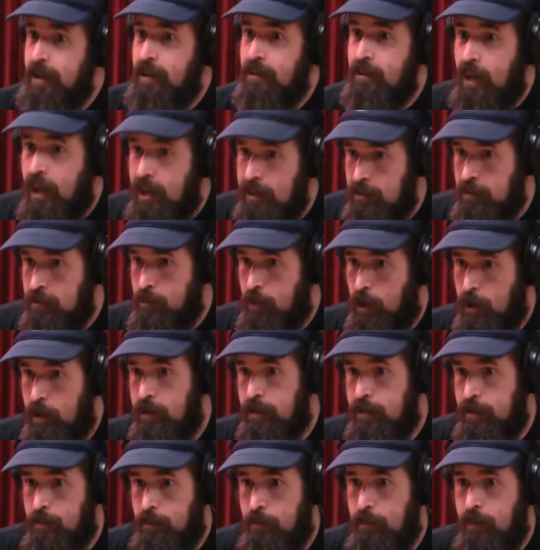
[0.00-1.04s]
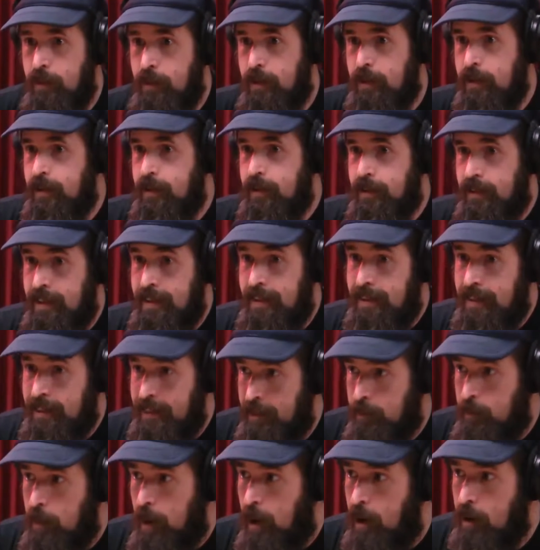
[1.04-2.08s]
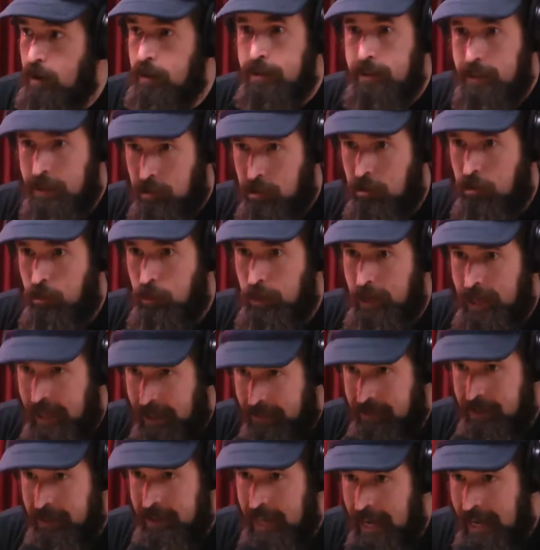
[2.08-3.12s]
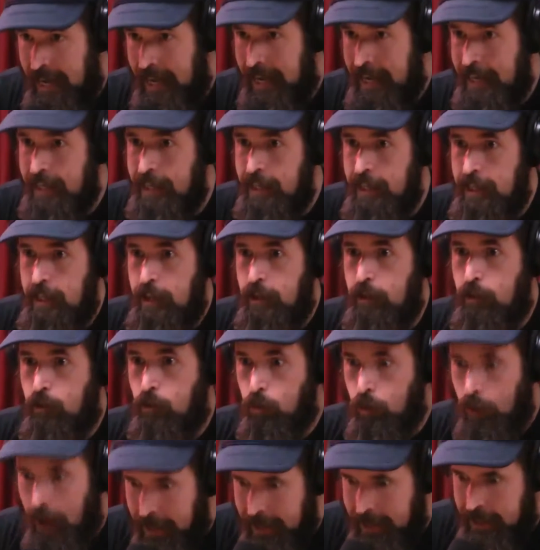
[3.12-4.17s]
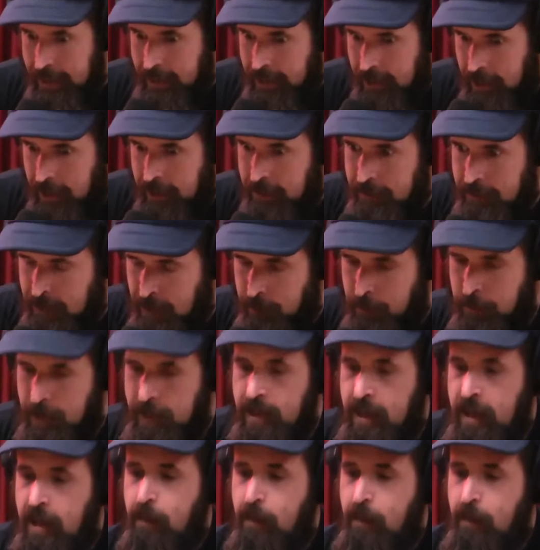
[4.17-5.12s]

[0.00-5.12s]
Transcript: a lot smarter than the politicians we have today, recognized something,